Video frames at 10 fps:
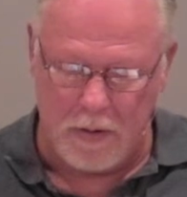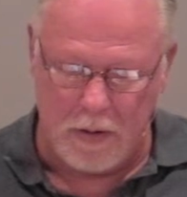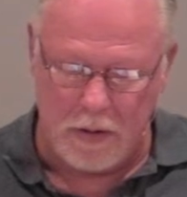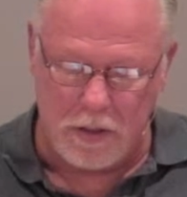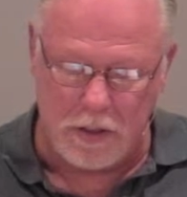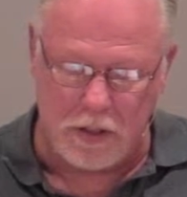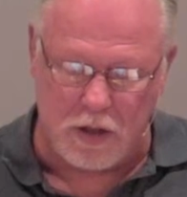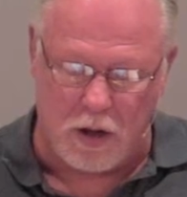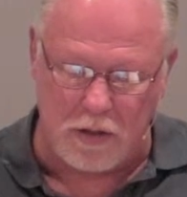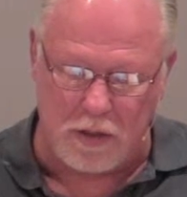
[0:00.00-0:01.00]
Jesus
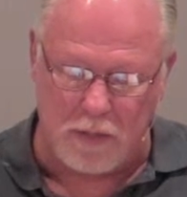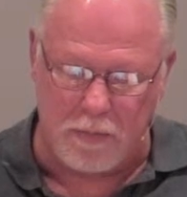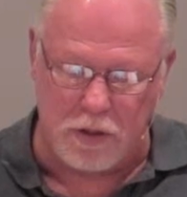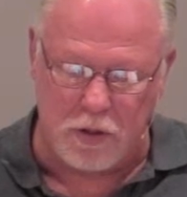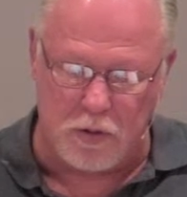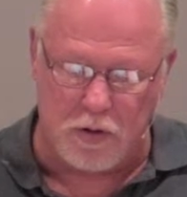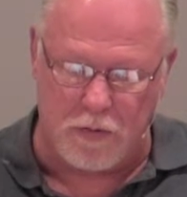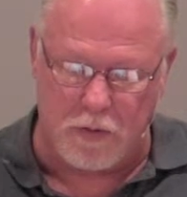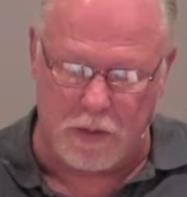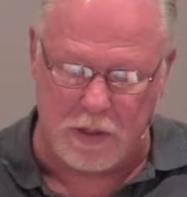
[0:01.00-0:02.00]
calls them the children
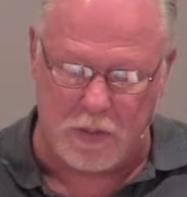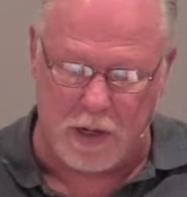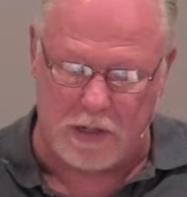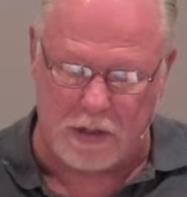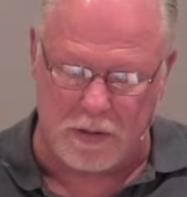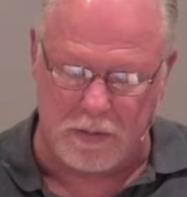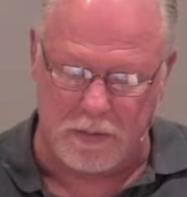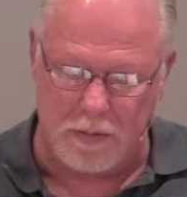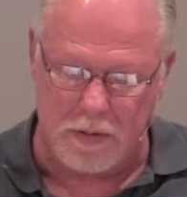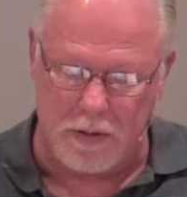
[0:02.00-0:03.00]
of the resurrection.
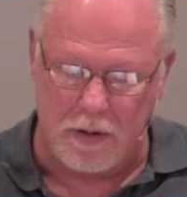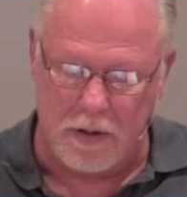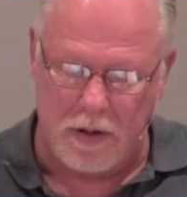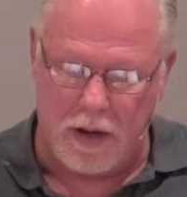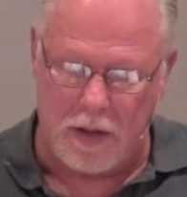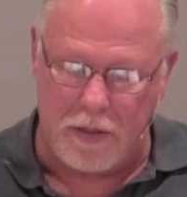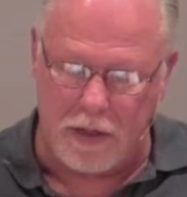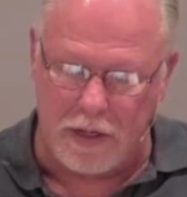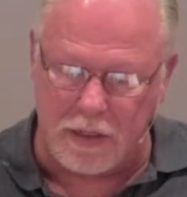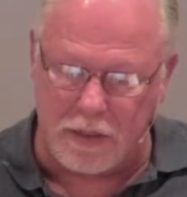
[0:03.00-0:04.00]
And
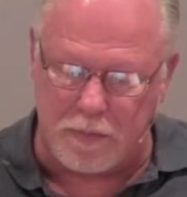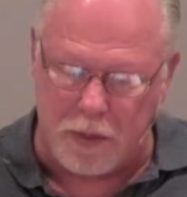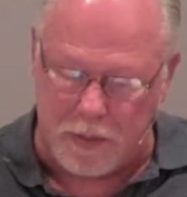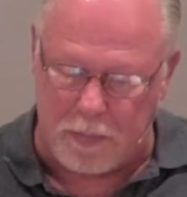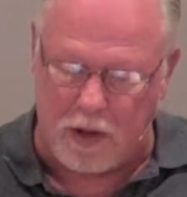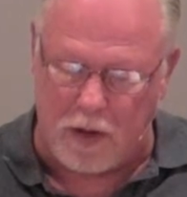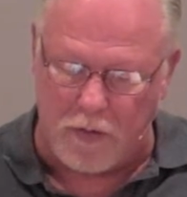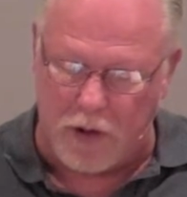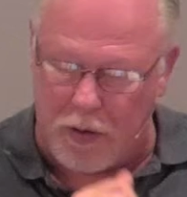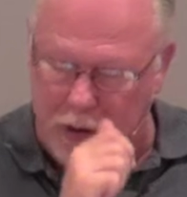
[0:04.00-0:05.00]
these people are
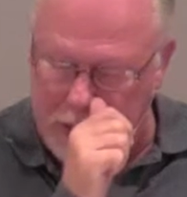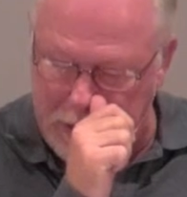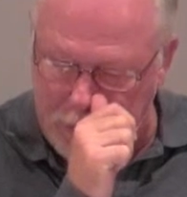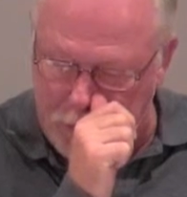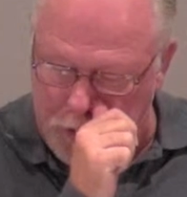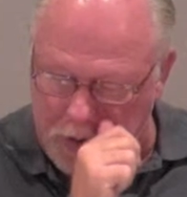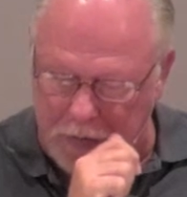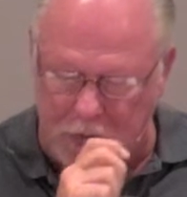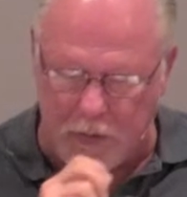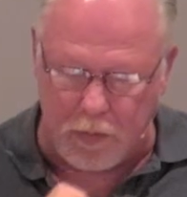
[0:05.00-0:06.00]
very
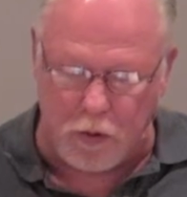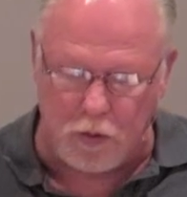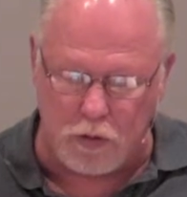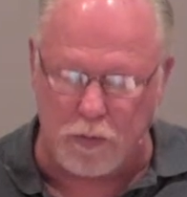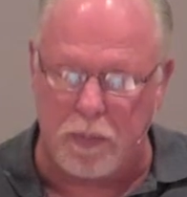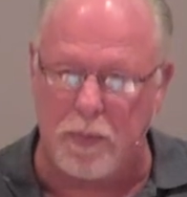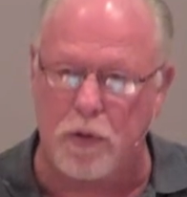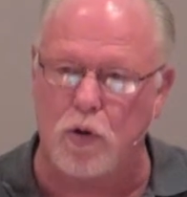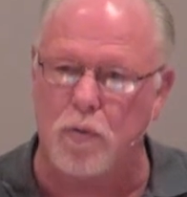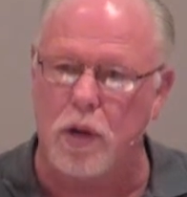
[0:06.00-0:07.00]
different from those
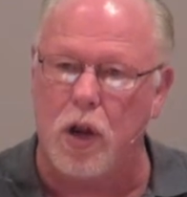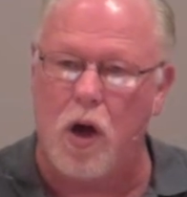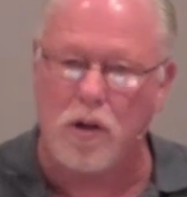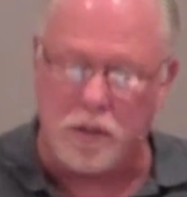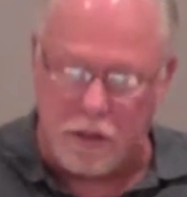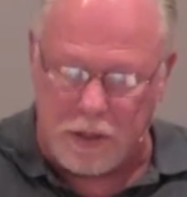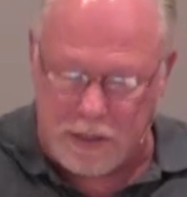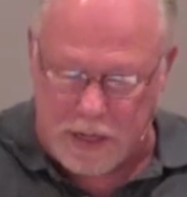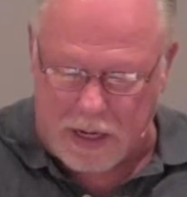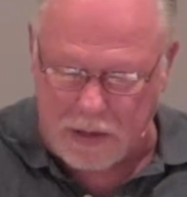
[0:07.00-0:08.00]
people who belong to
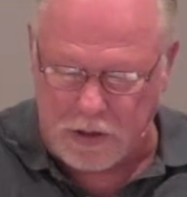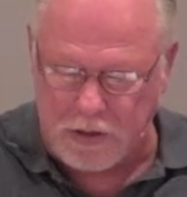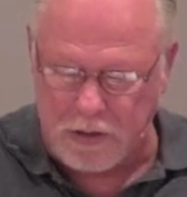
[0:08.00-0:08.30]
this age,